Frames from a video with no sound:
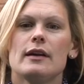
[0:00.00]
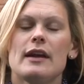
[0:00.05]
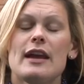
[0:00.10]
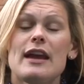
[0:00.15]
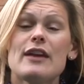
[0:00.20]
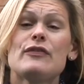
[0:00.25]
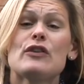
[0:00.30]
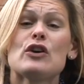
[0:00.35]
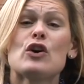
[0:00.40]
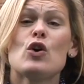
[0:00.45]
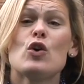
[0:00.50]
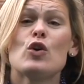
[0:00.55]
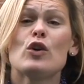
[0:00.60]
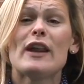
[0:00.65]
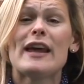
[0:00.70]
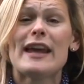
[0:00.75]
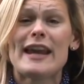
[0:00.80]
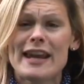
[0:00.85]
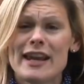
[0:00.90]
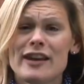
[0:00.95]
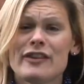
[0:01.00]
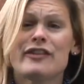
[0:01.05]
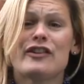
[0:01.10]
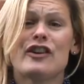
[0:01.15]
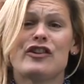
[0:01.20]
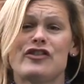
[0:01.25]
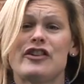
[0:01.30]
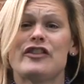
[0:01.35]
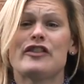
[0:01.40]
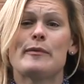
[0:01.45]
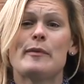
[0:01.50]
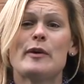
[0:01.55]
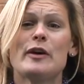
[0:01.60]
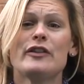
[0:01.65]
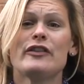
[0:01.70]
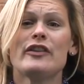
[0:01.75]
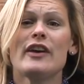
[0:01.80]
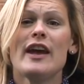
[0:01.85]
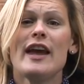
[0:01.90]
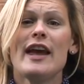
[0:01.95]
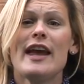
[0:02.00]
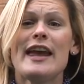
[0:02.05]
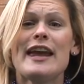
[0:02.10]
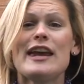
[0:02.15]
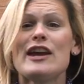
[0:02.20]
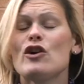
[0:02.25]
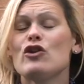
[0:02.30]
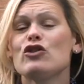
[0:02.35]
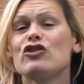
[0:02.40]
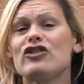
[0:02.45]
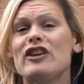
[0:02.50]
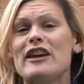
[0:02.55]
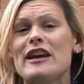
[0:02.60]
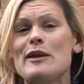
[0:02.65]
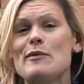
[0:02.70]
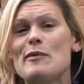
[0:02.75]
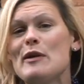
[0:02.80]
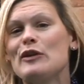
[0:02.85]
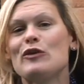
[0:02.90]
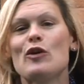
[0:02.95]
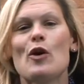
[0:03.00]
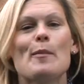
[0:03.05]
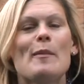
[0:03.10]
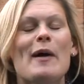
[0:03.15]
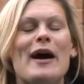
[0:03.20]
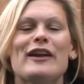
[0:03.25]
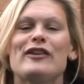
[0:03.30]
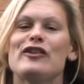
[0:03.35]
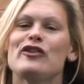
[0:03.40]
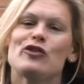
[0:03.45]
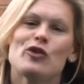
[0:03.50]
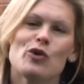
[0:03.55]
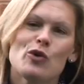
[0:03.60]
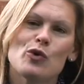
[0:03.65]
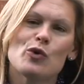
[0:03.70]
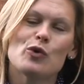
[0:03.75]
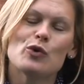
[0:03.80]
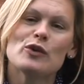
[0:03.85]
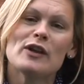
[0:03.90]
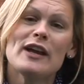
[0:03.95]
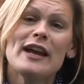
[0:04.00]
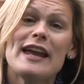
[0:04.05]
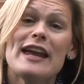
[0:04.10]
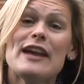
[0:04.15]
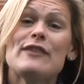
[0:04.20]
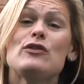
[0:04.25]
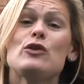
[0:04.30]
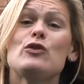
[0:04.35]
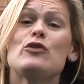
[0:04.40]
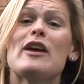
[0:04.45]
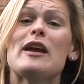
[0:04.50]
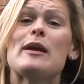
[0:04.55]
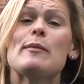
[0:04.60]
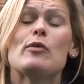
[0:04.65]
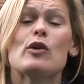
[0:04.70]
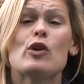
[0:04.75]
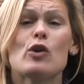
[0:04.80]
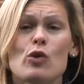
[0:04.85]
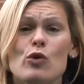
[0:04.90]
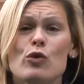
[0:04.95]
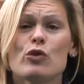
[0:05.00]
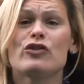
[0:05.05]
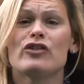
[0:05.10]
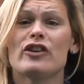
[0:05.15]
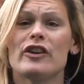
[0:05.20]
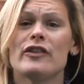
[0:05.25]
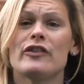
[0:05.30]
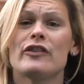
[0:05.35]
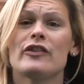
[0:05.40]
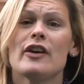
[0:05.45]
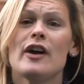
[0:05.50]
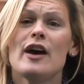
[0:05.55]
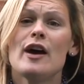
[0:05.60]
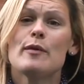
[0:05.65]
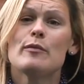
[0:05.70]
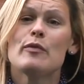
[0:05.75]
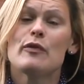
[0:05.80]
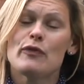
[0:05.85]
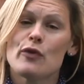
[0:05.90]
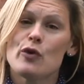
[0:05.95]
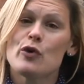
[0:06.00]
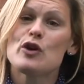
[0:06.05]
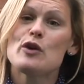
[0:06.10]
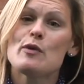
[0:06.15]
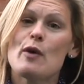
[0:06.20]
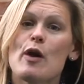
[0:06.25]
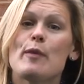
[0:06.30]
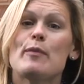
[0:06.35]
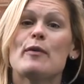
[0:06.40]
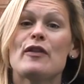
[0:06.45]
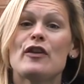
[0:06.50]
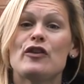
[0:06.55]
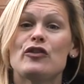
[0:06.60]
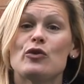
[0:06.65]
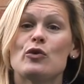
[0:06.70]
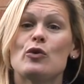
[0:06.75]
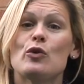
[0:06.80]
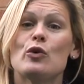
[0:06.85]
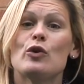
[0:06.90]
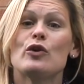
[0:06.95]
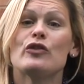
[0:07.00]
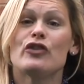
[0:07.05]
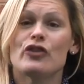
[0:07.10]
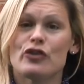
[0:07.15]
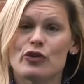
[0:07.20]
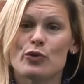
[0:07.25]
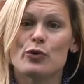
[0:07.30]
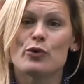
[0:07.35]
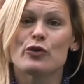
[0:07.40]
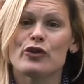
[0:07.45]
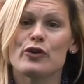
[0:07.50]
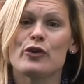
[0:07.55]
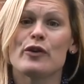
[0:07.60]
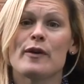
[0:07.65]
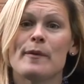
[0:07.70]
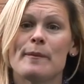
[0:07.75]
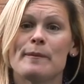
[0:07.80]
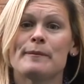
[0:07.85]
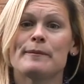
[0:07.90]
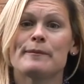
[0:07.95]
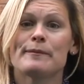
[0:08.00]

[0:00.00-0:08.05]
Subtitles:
If a caller is legitimate, he or she will not mind at all if you take precautions before you open the door to talk to them.